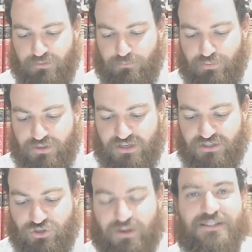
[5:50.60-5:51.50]
does a
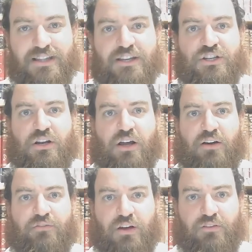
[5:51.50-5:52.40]
translation
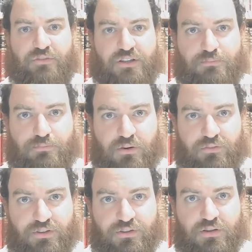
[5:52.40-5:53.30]
of, of this of
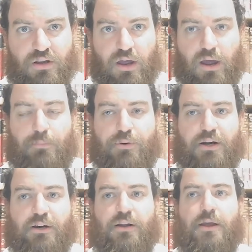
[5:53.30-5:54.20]
this uh,
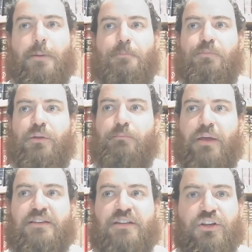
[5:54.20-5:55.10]
prayer
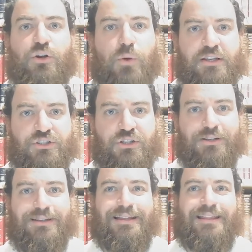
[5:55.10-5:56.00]
based on the
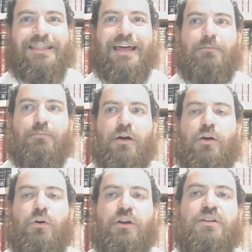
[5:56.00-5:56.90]
question that,
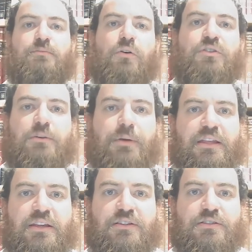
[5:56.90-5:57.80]
according to most
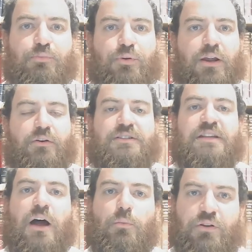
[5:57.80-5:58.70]
opinions, prayer is
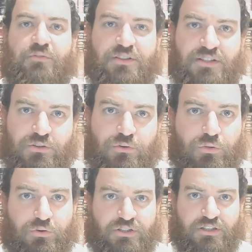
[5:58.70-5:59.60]
not one of the
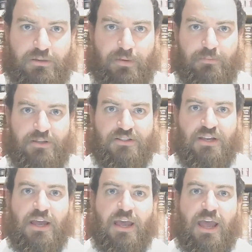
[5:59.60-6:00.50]
613 commandments.
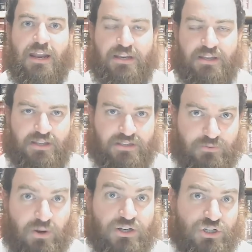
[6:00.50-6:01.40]
And his
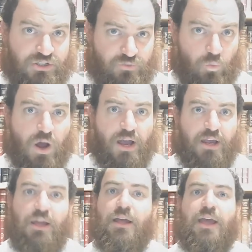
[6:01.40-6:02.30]
question is
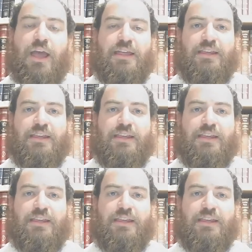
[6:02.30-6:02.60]
why? And the